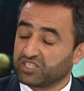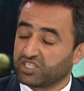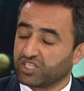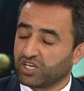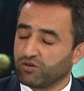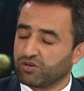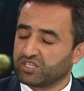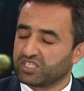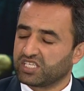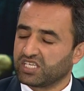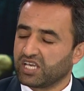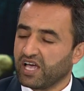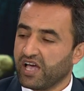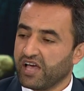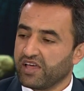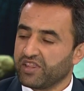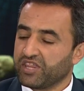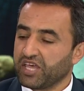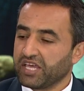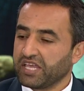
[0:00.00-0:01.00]
So it's
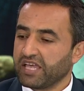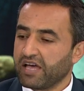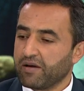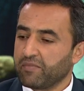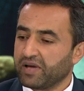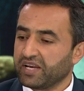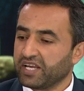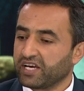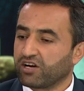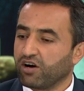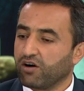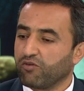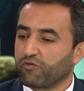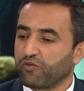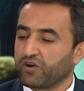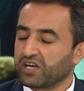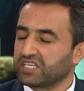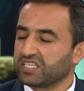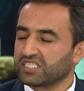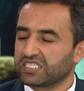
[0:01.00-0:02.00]
the Yemeni
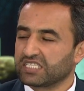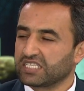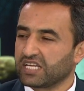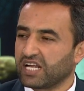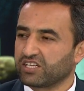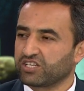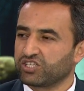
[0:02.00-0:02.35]
conflict is not